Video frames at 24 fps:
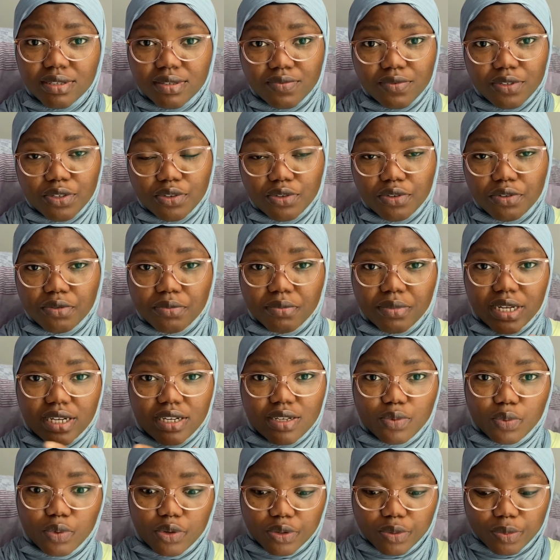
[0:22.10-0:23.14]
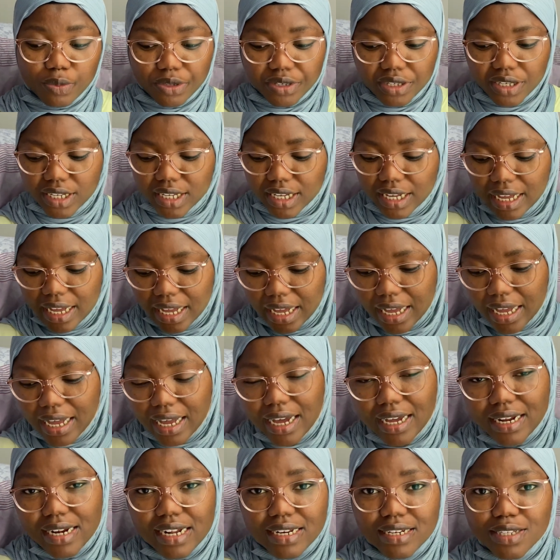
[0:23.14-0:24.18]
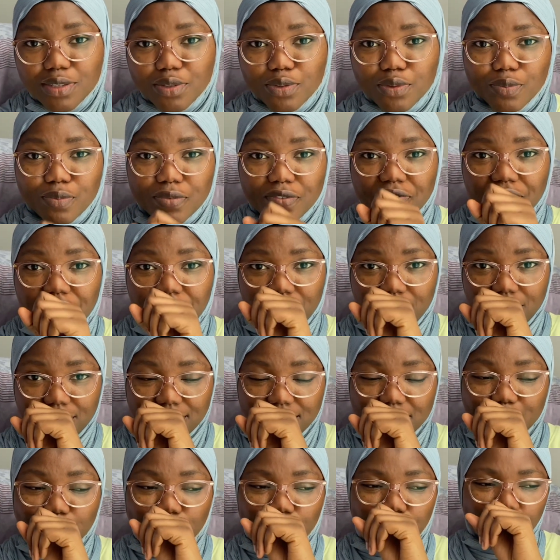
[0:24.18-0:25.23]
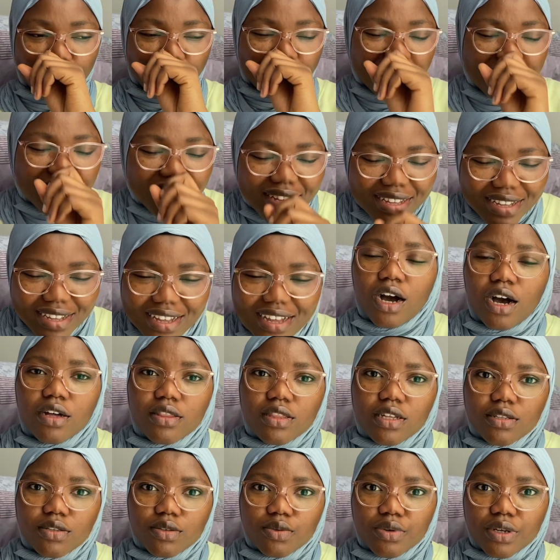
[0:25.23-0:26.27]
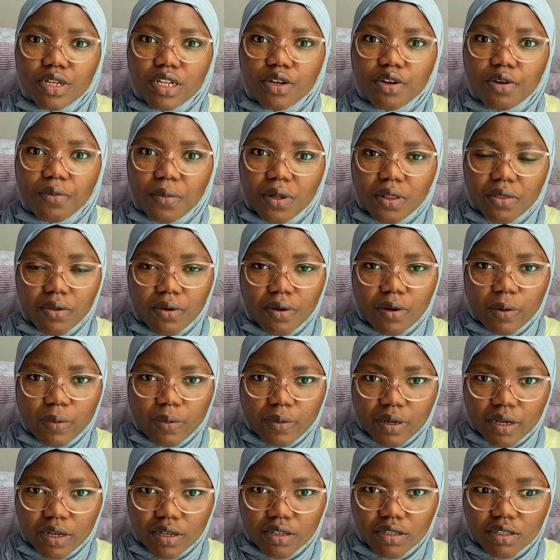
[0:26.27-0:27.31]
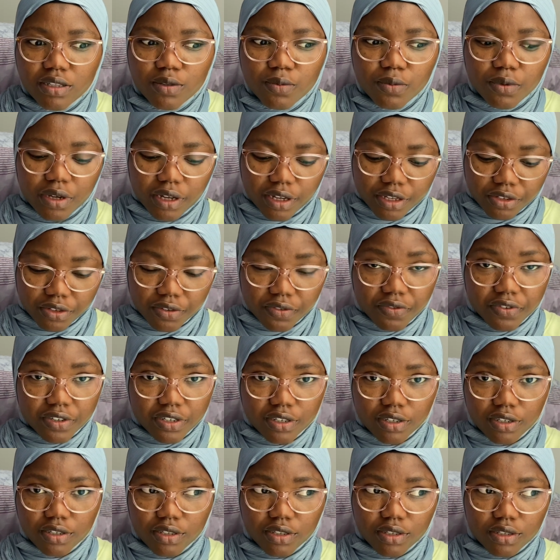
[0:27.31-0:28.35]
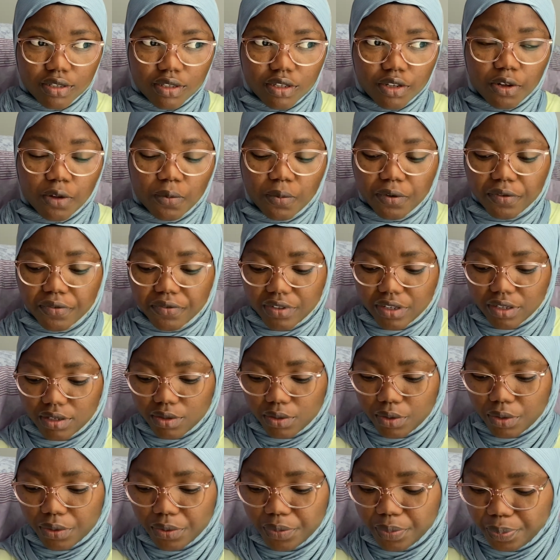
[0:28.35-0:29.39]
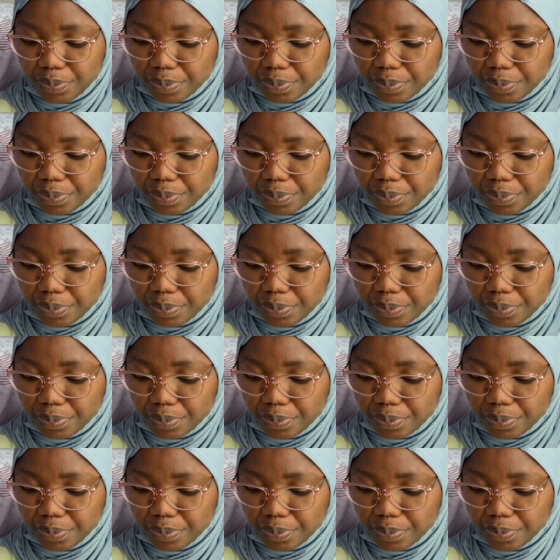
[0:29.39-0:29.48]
video on my work break and I need to be fast, but I wanted to quickly come and talk about the book I just finished a couple of days ago